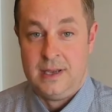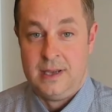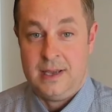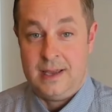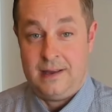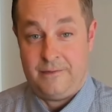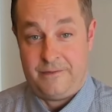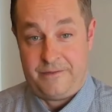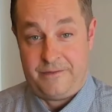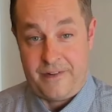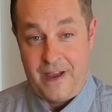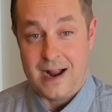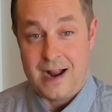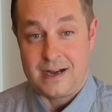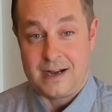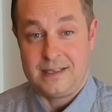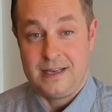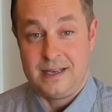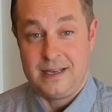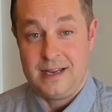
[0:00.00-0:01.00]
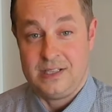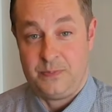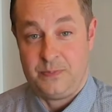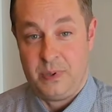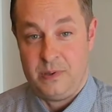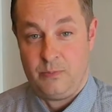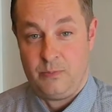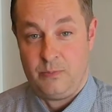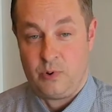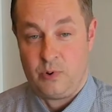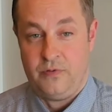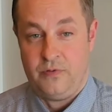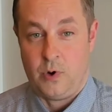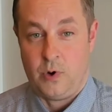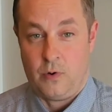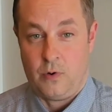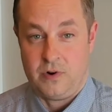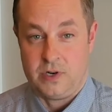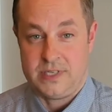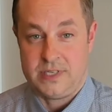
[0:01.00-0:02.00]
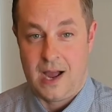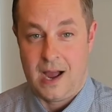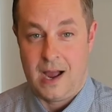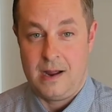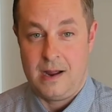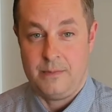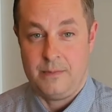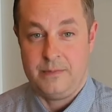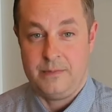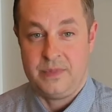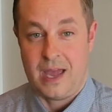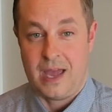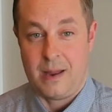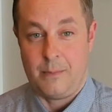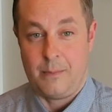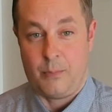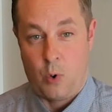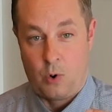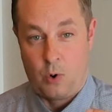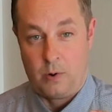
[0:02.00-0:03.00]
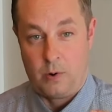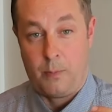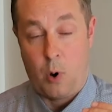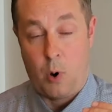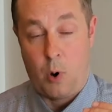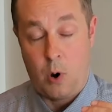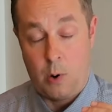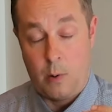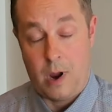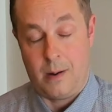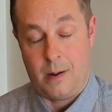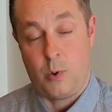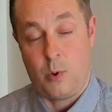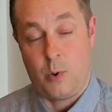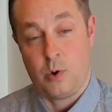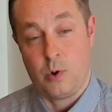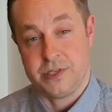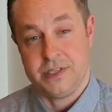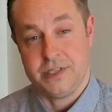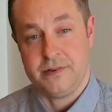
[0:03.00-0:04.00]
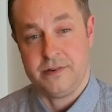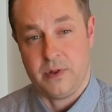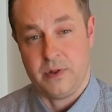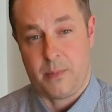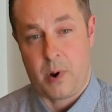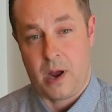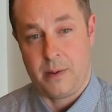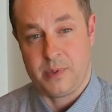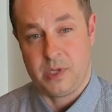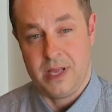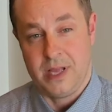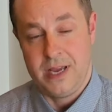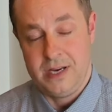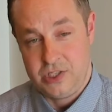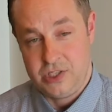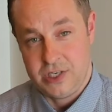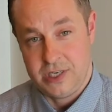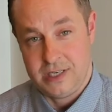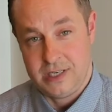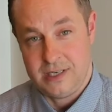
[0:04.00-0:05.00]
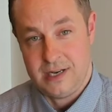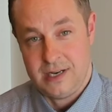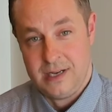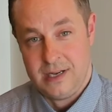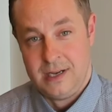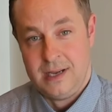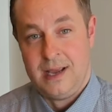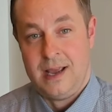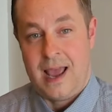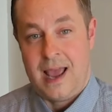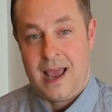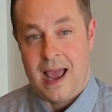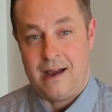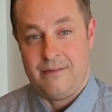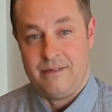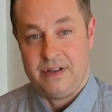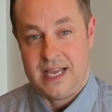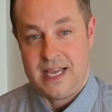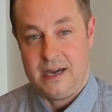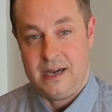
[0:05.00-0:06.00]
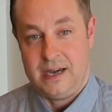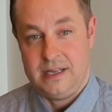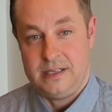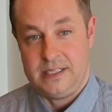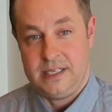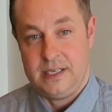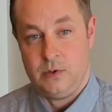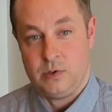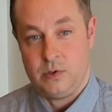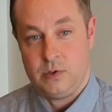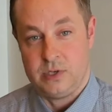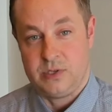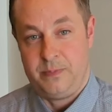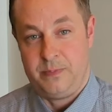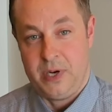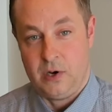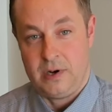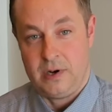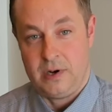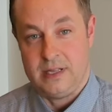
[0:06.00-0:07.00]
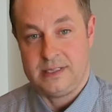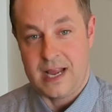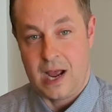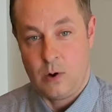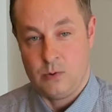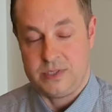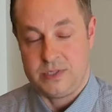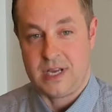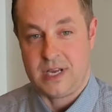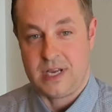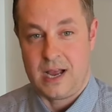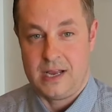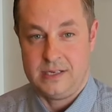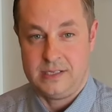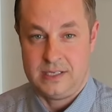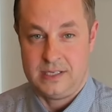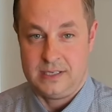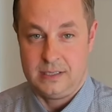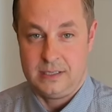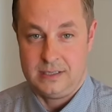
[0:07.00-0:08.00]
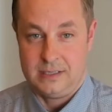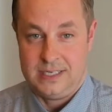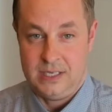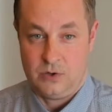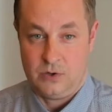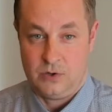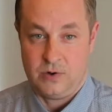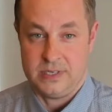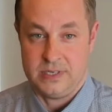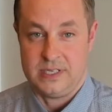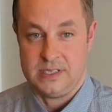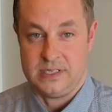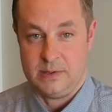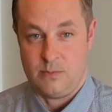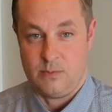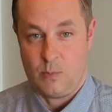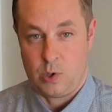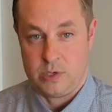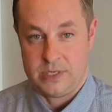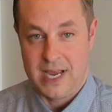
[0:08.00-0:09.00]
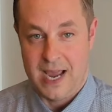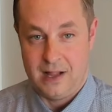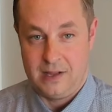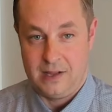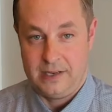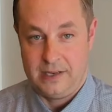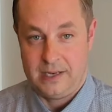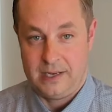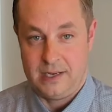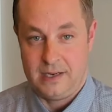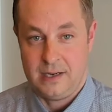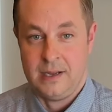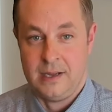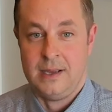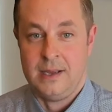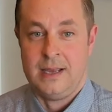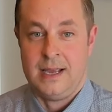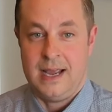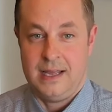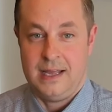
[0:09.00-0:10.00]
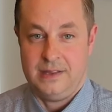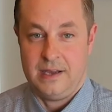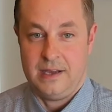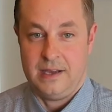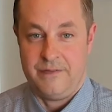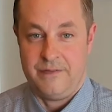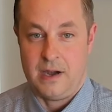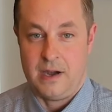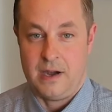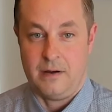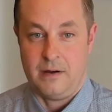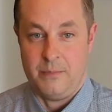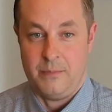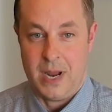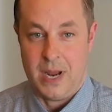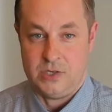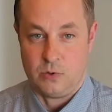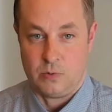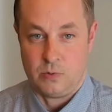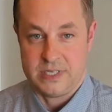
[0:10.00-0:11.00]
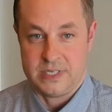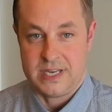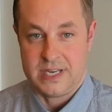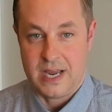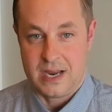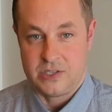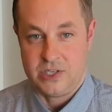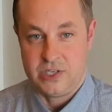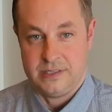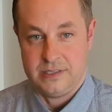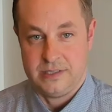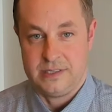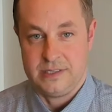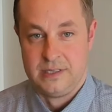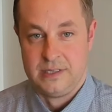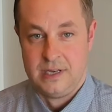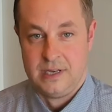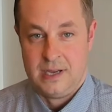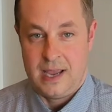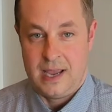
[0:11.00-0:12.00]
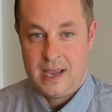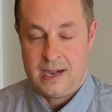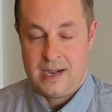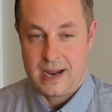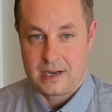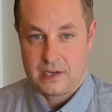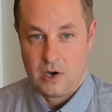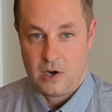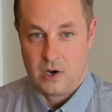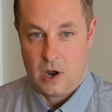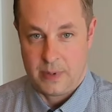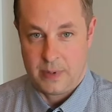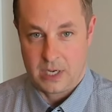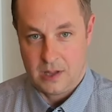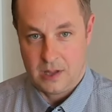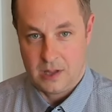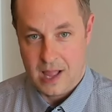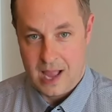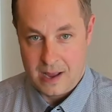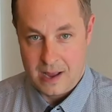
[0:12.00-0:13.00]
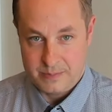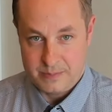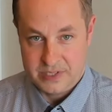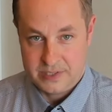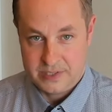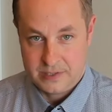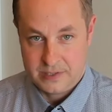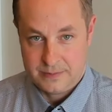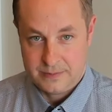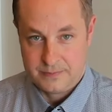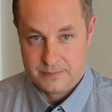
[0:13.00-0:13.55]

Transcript: In fact, it's been proven over time that portions of the population have a tendency to experience outsized decreases in mortality in the event of major recessions and economic collapse.